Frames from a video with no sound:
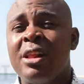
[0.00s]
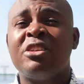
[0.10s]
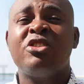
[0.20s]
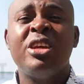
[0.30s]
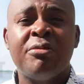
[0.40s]

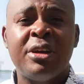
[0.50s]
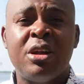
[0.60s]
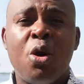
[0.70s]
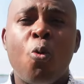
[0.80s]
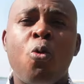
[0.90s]
achieving
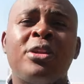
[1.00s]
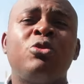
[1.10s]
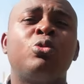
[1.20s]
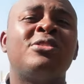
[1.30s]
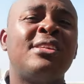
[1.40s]
what
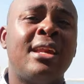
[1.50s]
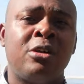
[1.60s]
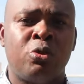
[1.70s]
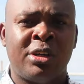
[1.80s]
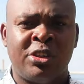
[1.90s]
it was set
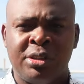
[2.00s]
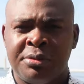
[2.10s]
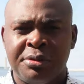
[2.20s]
out to achieve?